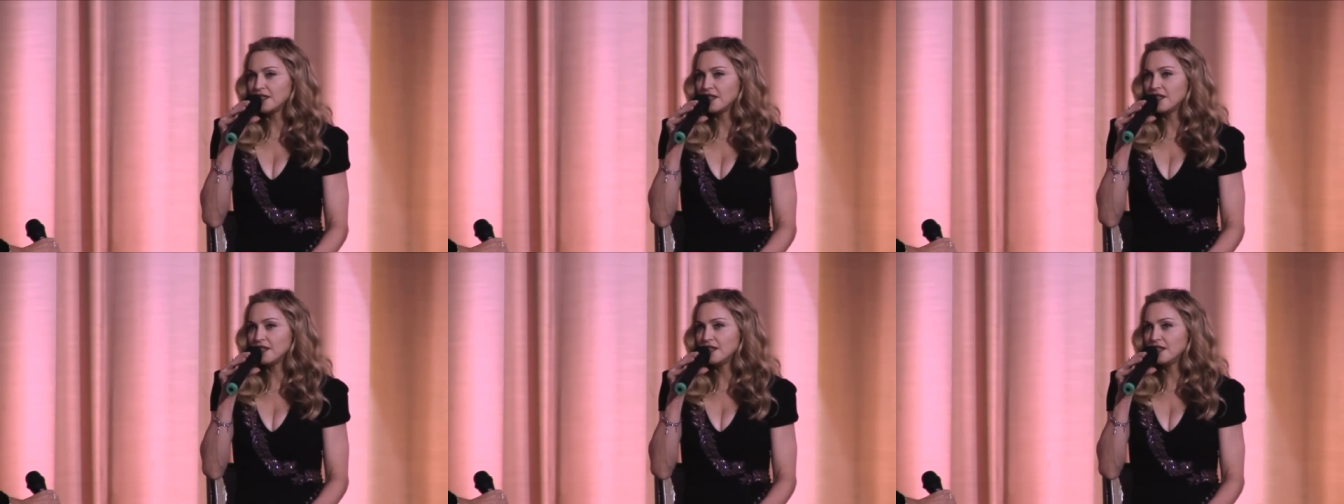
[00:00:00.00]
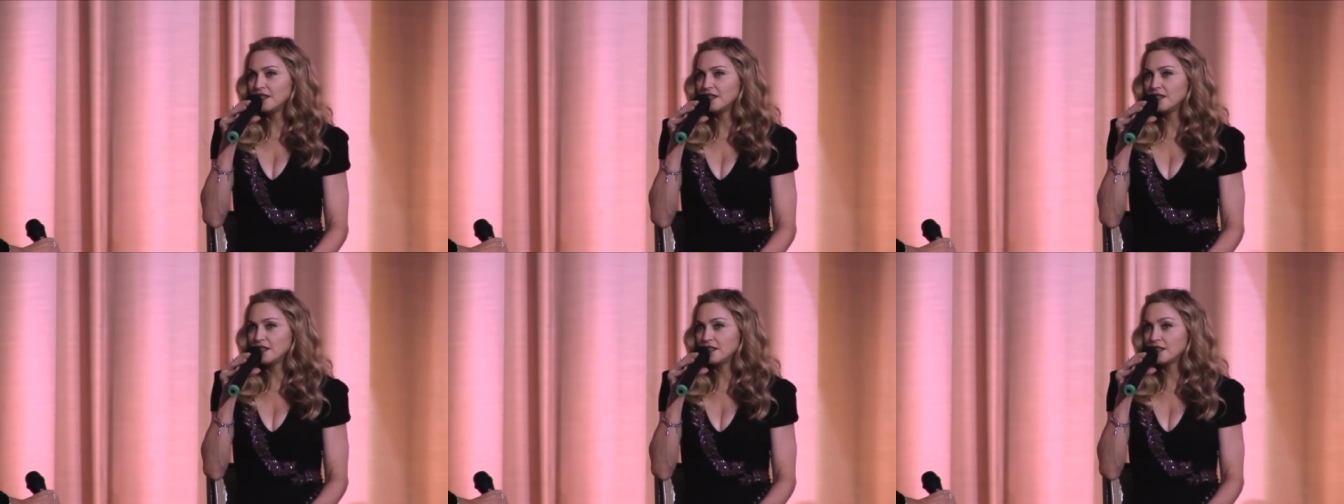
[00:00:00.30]

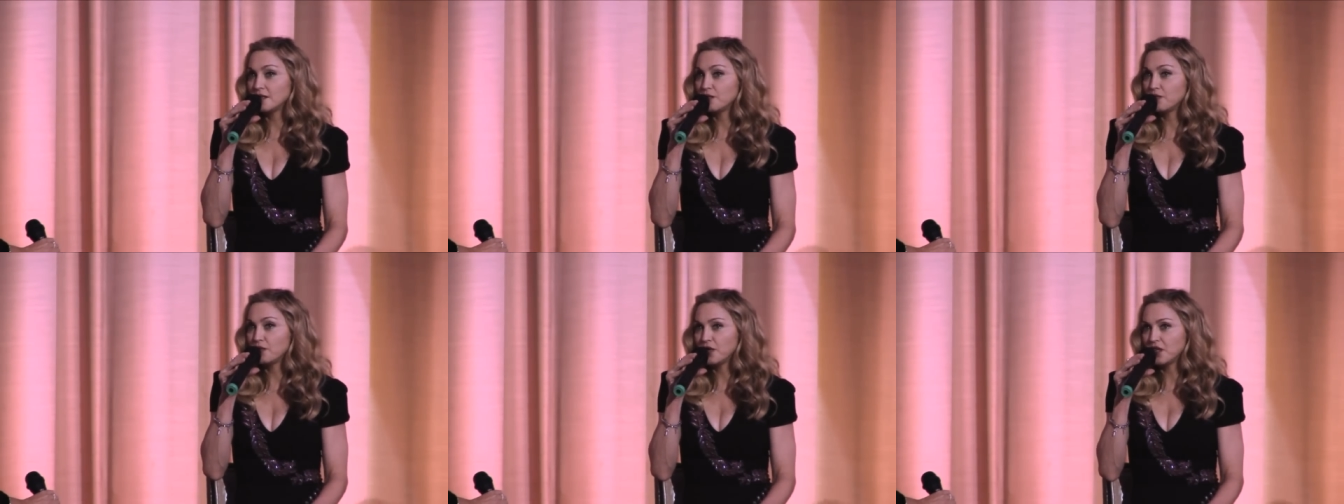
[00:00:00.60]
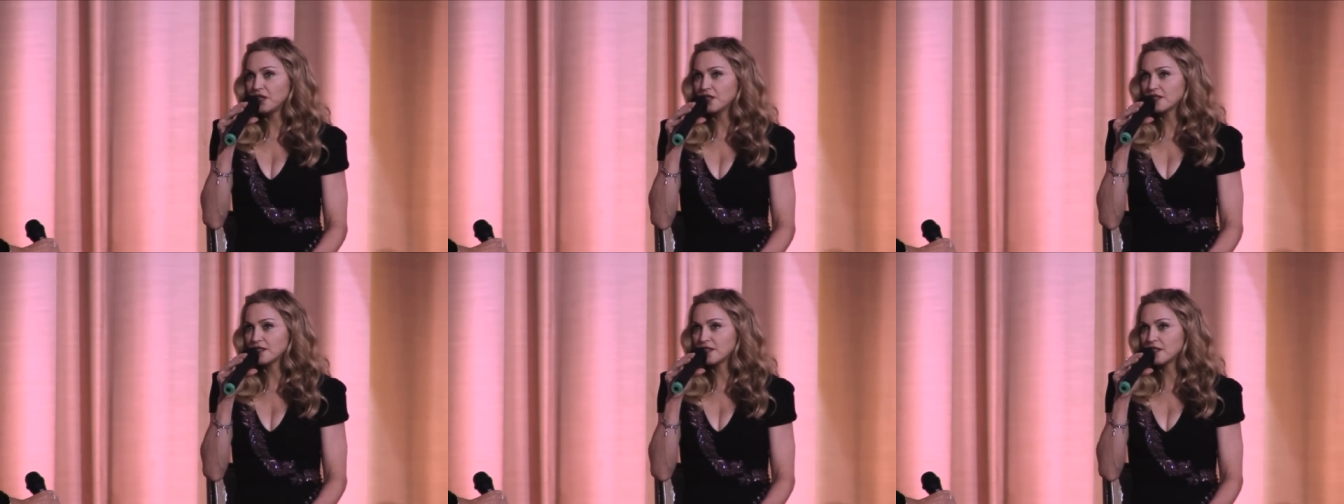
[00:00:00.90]
He is a
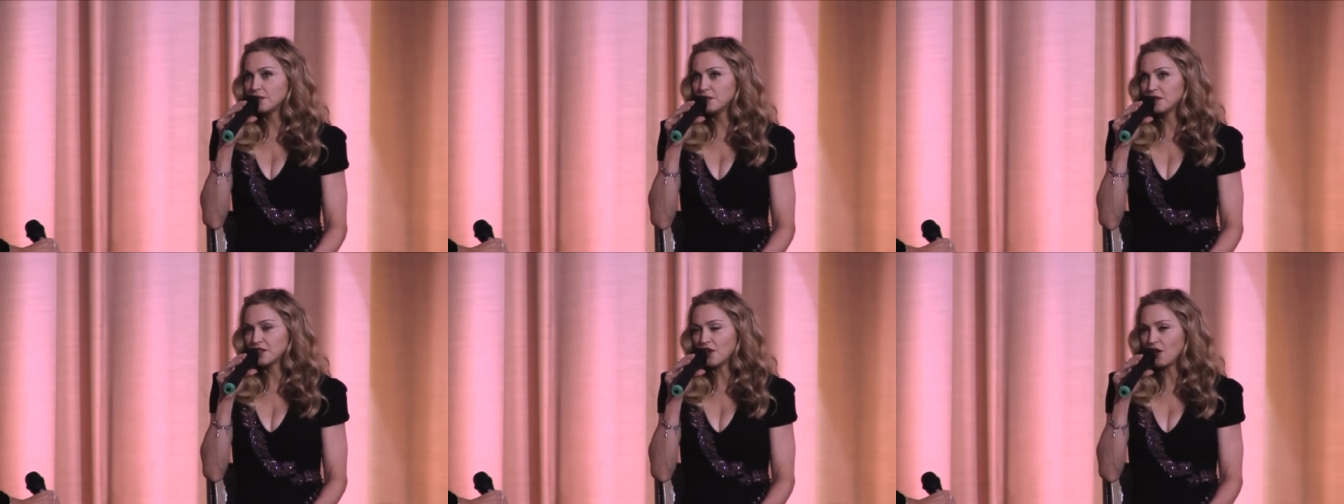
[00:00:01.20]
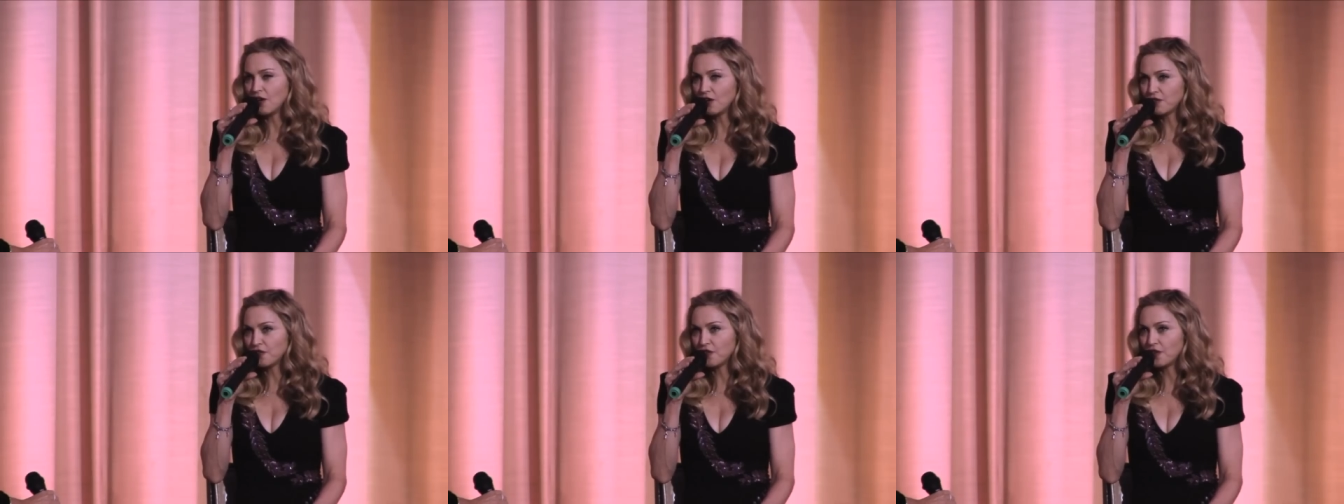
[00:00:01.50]
brilliant
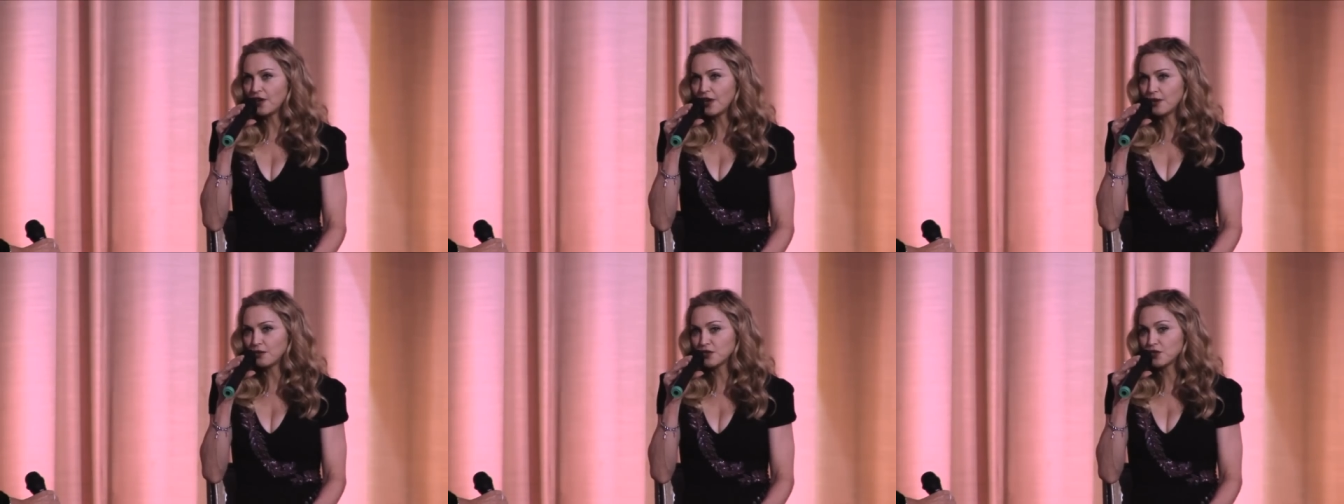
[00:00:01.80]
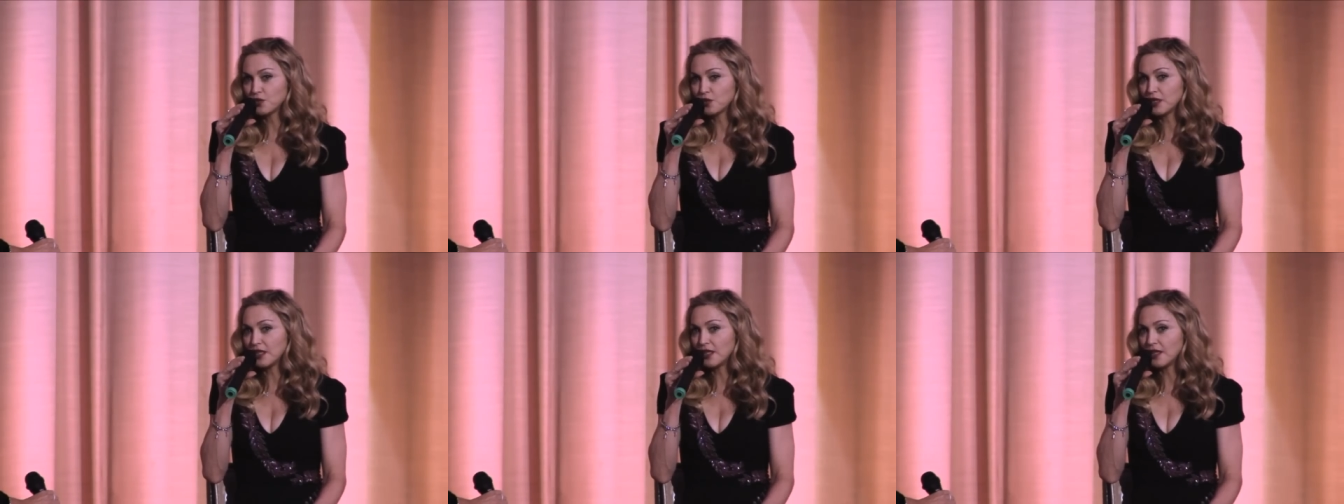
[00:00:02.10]
cinematographer, and I
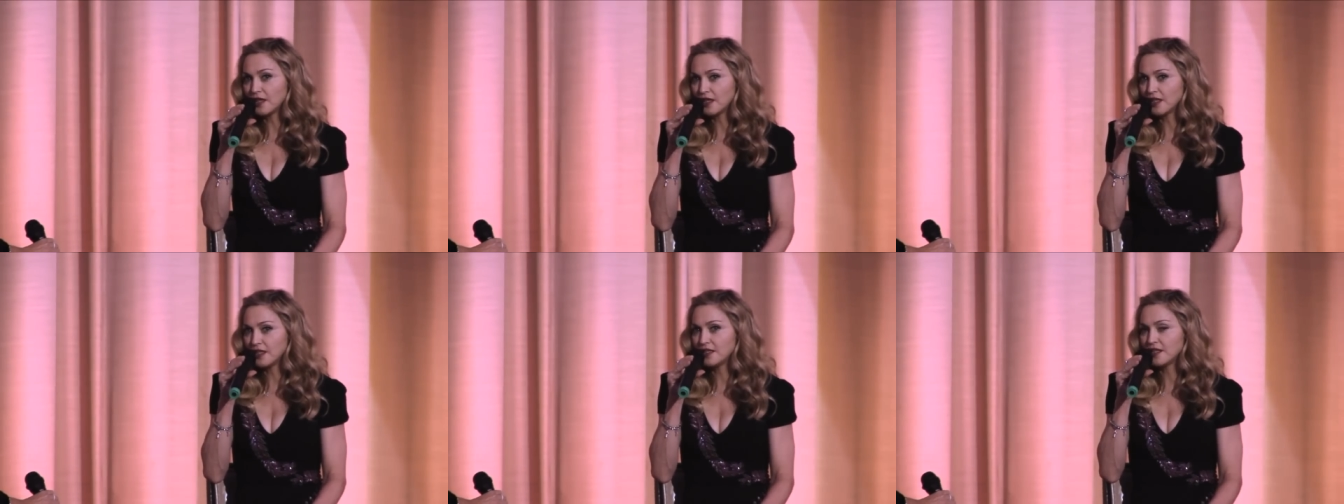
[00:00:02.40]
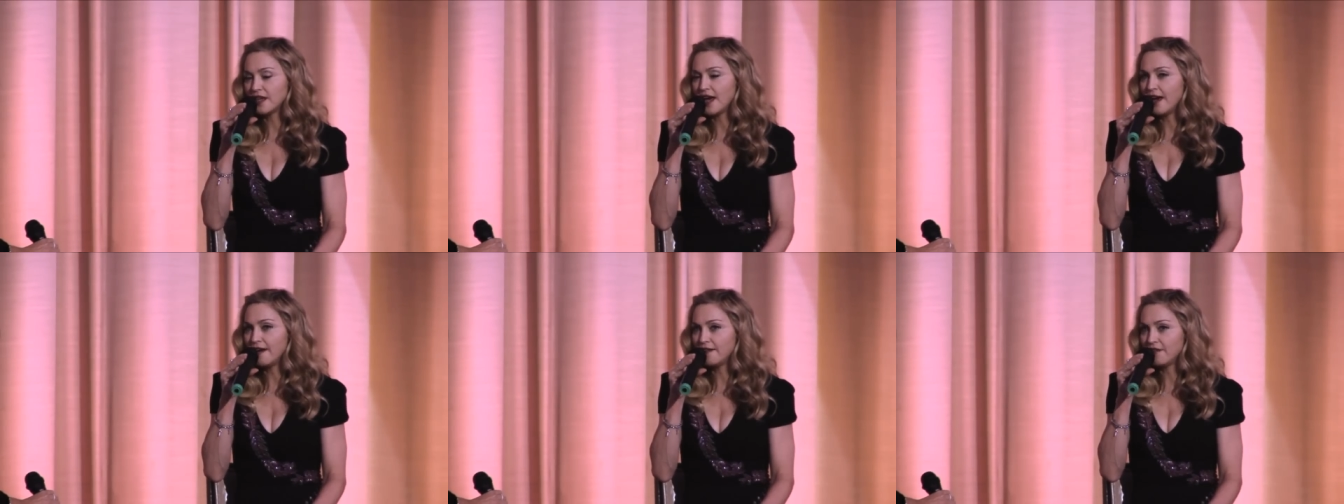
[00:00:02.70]
was really lucky
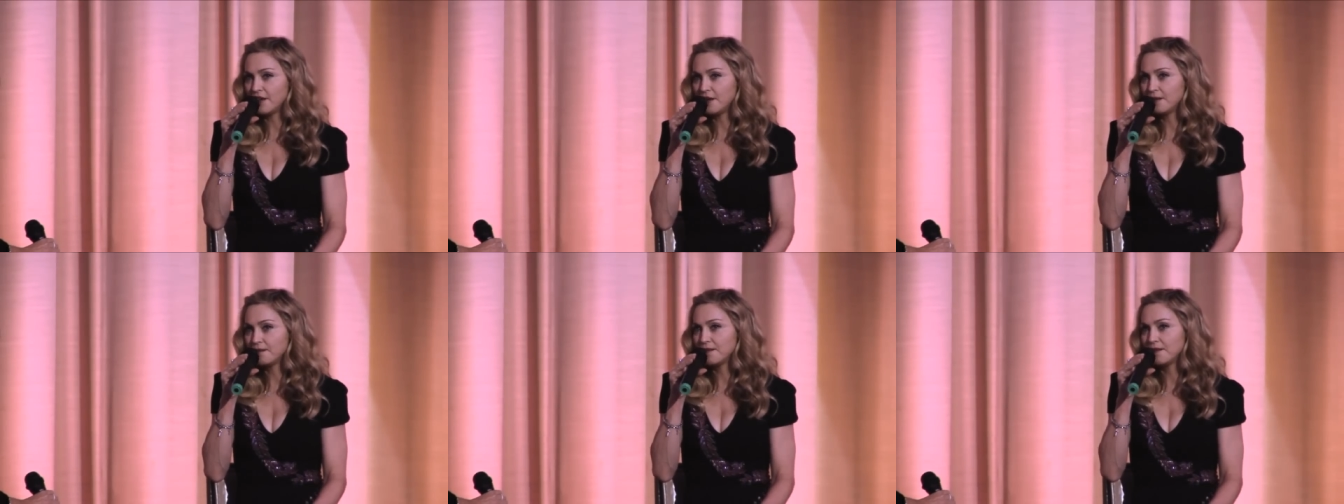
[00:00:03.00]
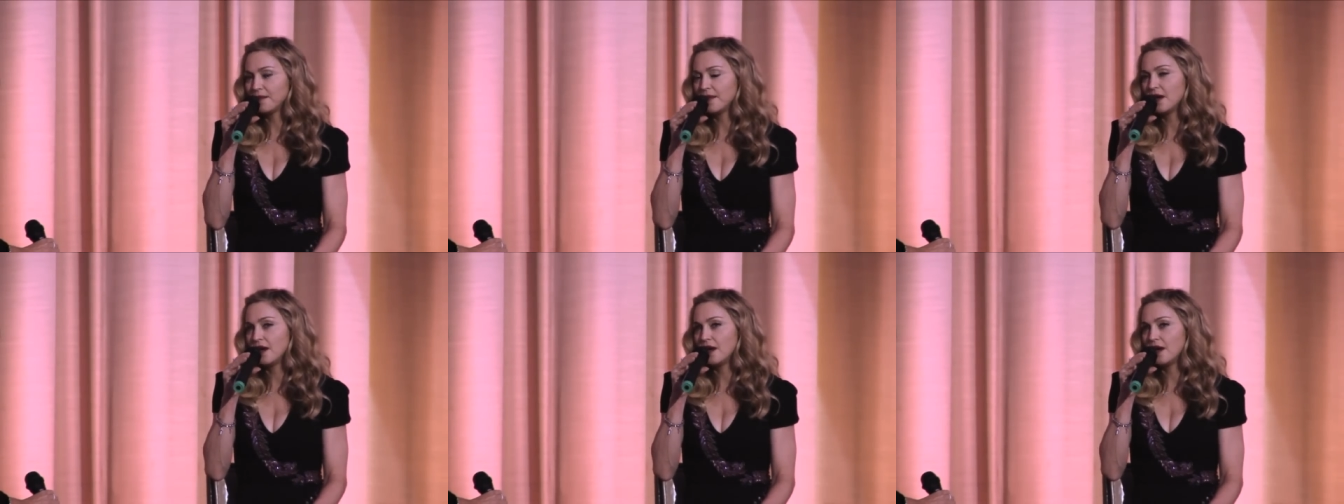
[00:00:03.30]
to have him.